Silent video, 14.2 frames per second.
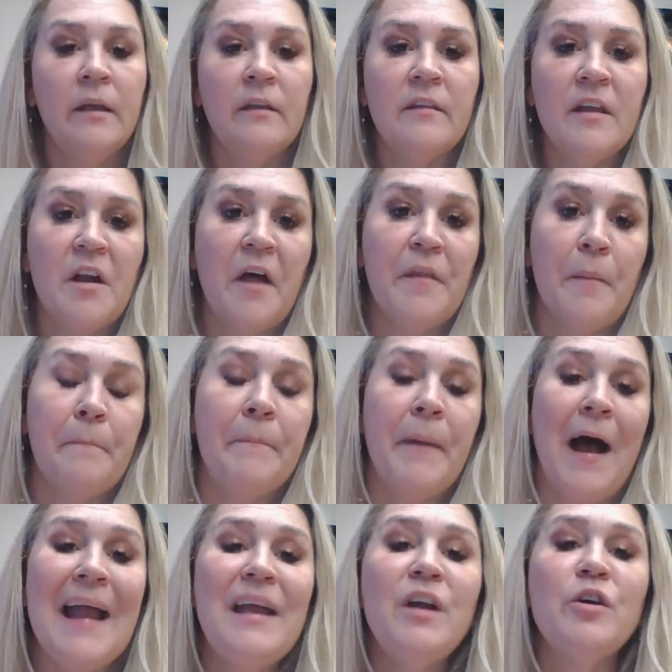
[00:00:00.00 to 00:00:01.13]
Then on the
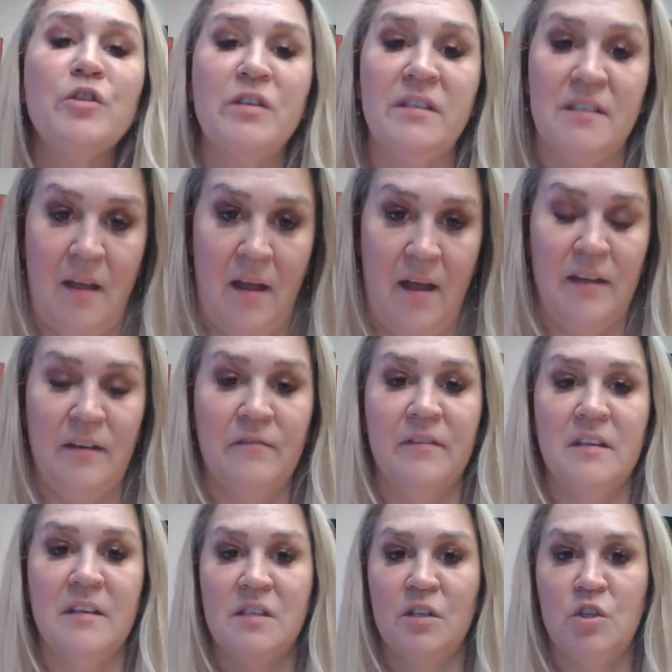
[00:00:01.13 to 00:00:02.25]
buyer's side of
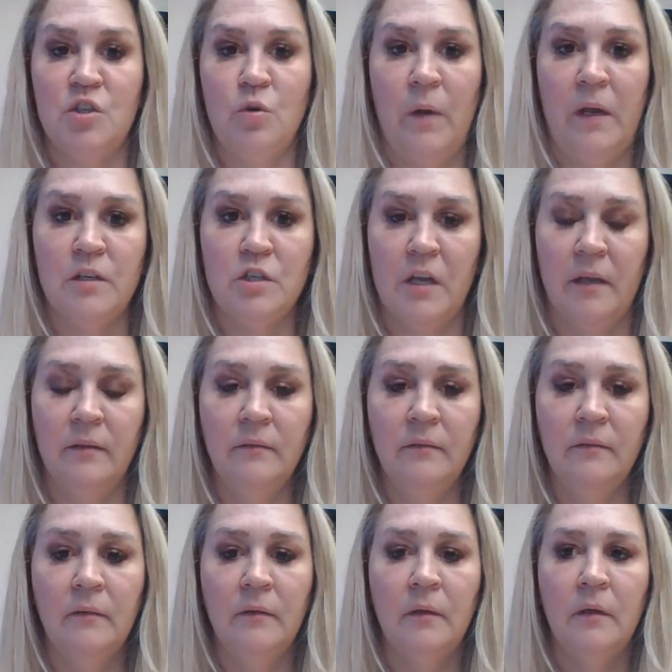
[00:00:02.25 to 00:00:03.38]
this
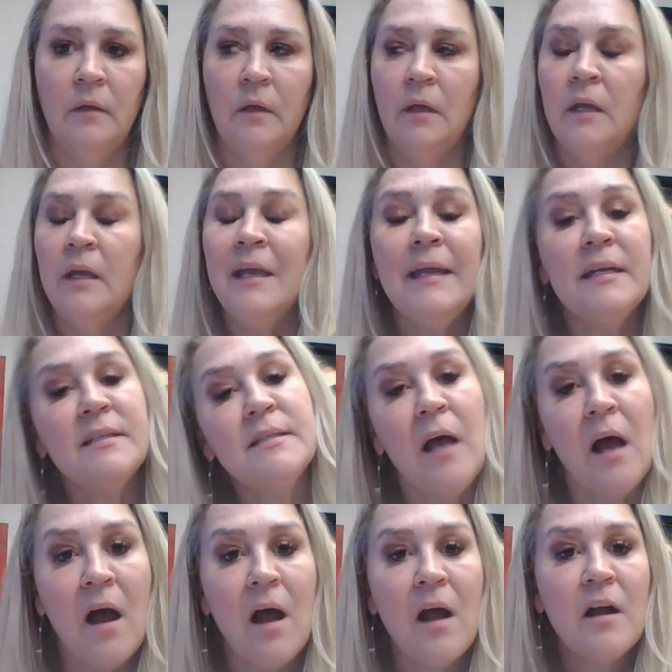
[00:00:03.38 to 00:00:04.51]
situation, it's
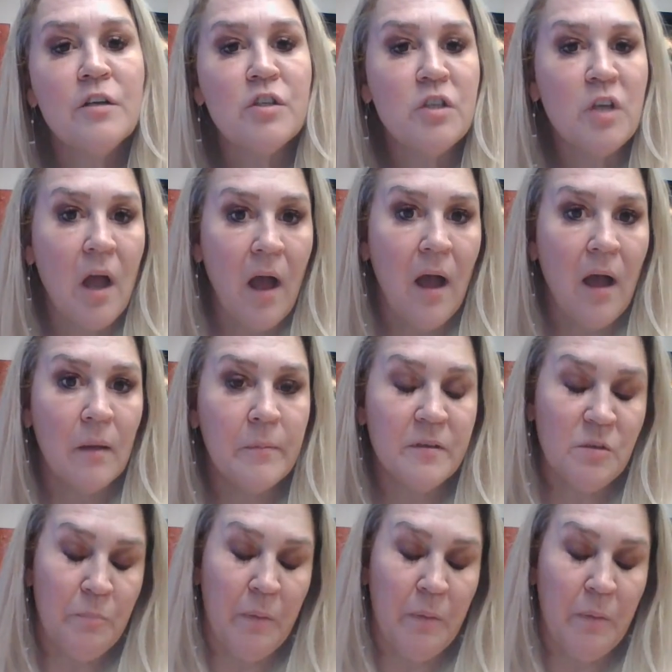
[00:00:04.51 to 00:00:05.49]
our job as